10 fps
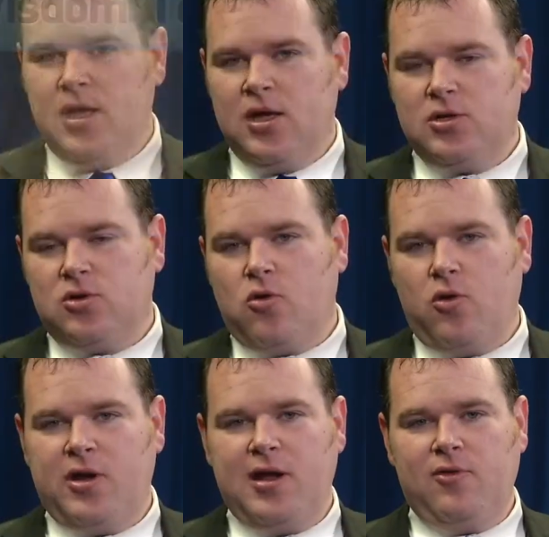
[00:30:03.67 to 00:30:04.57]
So
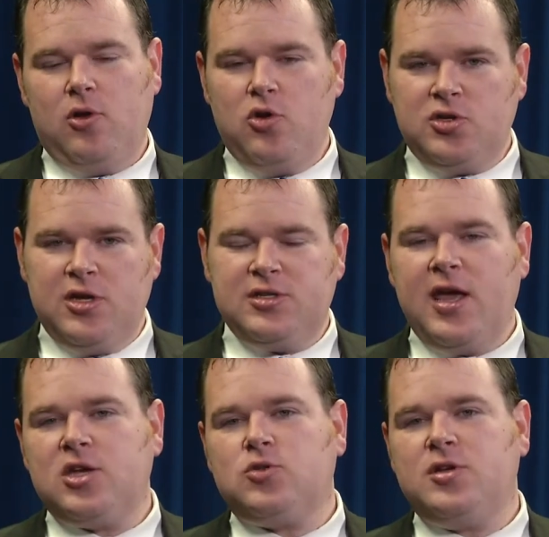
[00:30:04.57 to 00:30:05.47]
according to evolutionists,
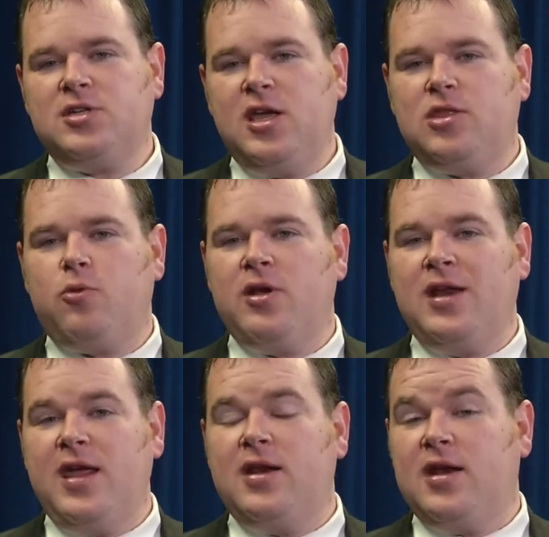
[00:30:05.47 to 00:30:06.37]
extra teeth were
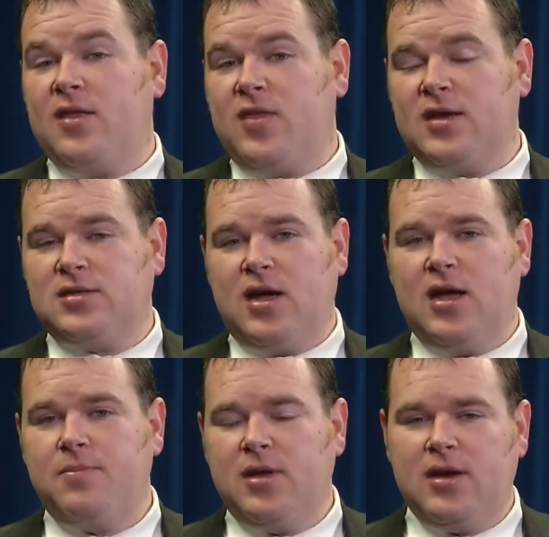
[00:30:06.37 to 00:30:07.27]
needed at that
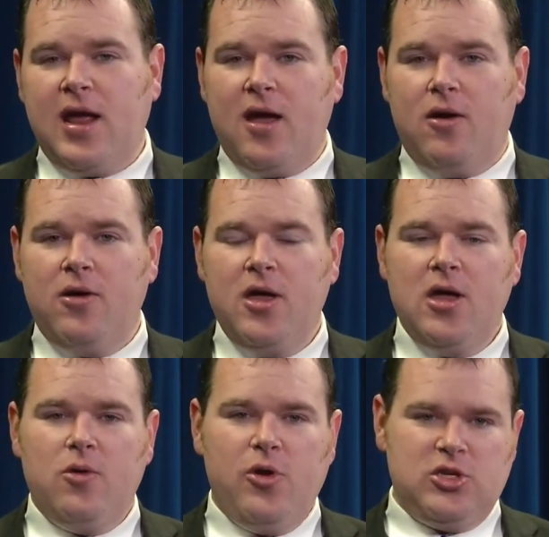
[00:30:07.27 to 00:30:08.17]
time, but now
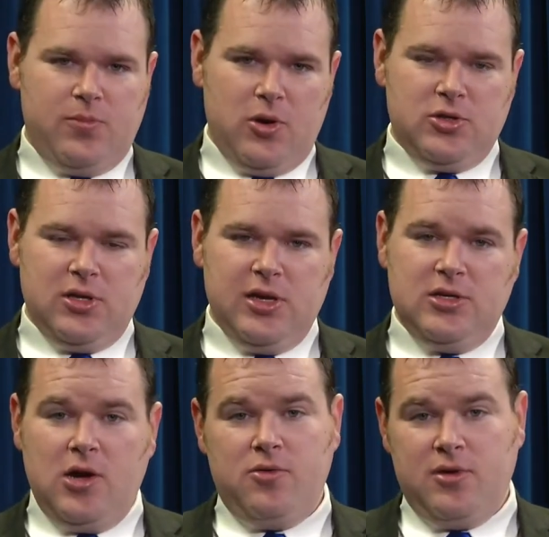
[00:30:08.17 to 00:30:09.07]
we supposedly
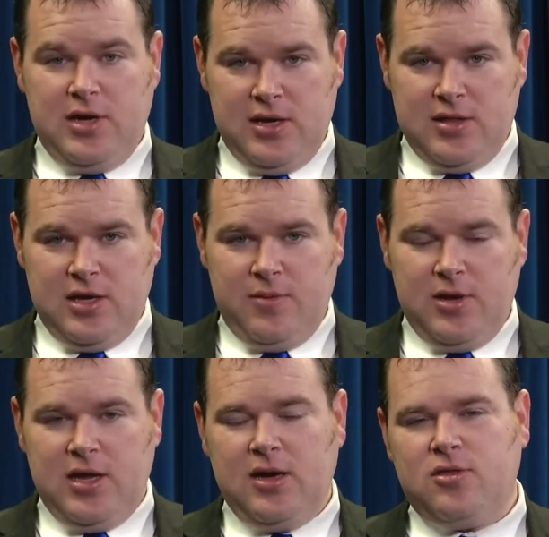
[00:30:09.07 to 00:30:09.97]
don't need them,
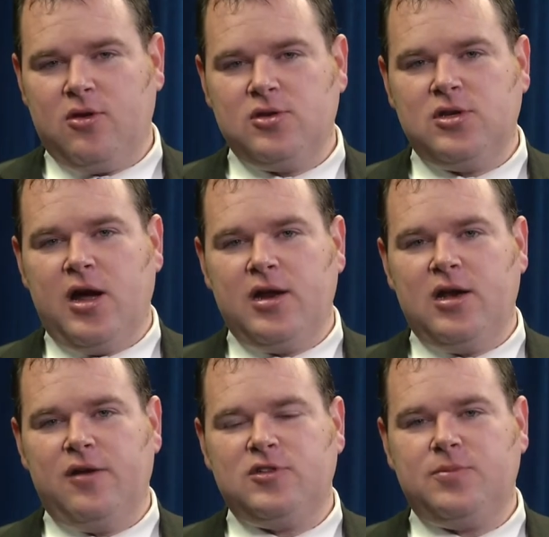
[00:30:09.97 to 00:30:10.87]
and yet there's not
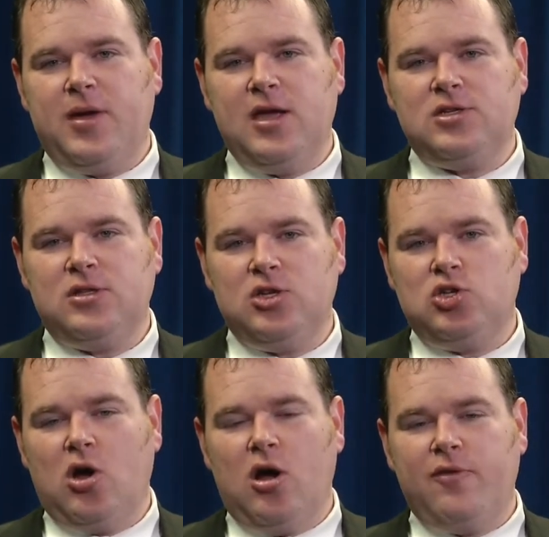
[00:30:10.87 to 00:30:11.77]
enough space in the
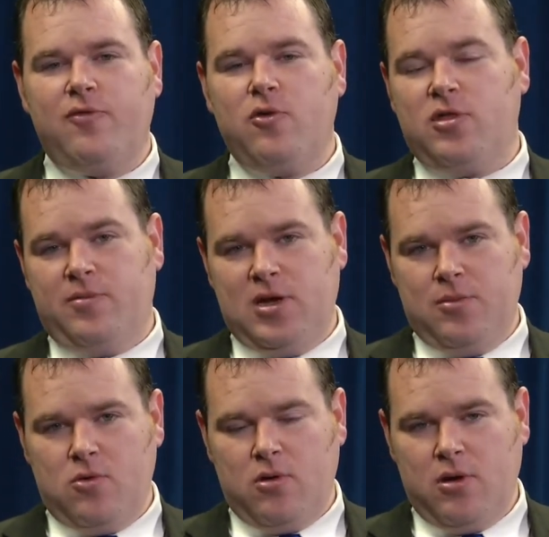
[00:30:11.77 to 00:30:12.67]
jaw for them
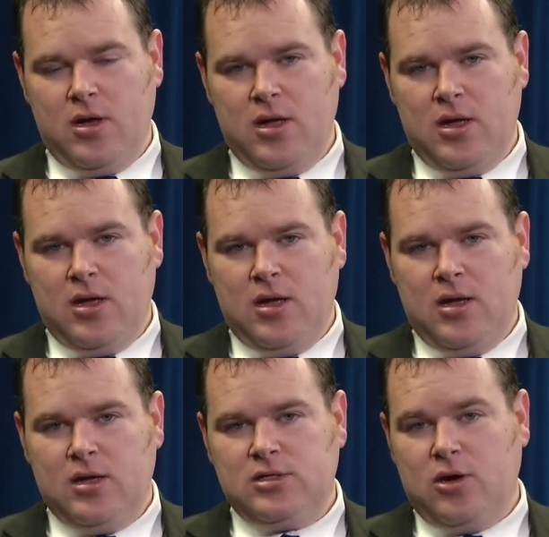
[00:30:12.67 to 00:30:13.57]
anymore.
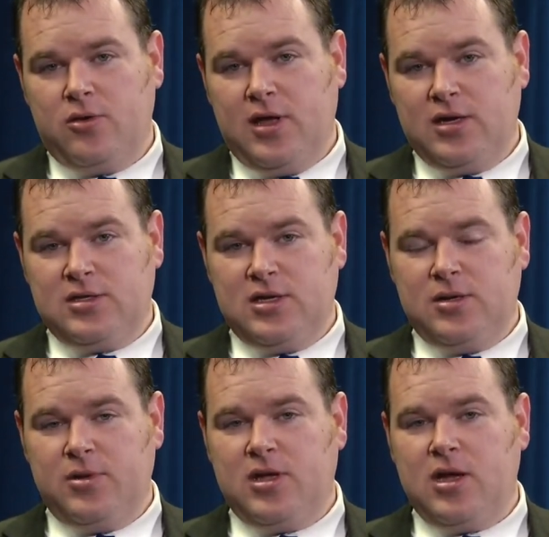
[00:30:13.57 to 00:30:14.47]
So they tend
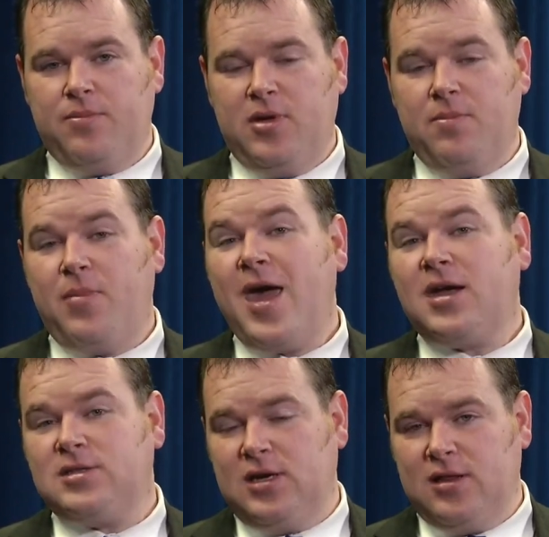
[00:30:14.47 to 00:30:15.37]
to become
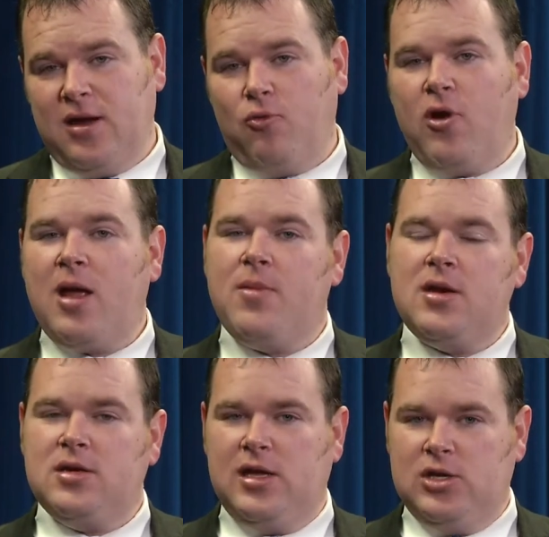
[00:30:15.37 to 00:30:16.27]
impacted. They ram
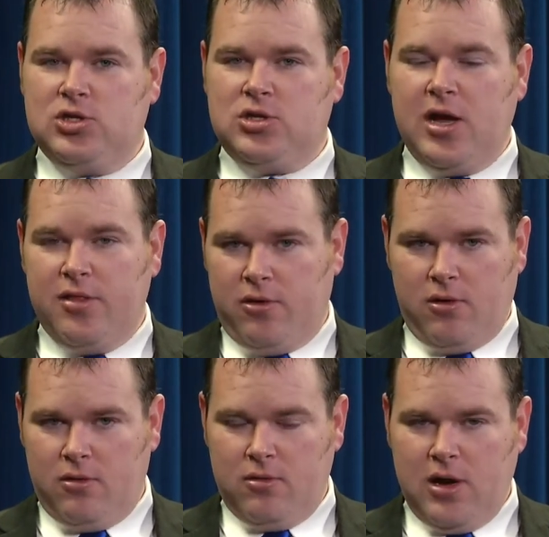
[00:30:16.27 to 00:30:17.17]
into each
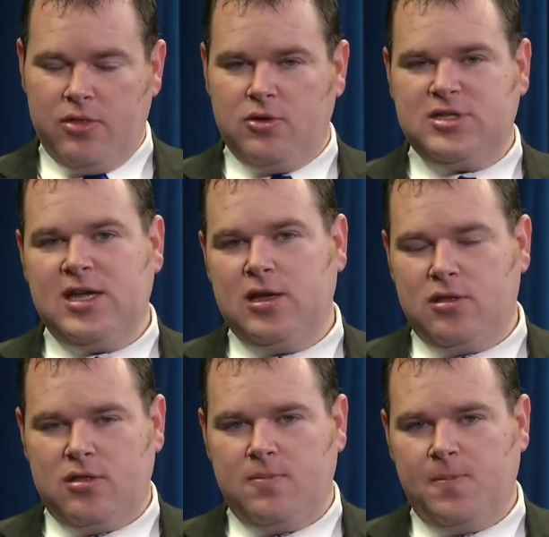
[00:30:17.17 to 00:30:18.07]
other teeth.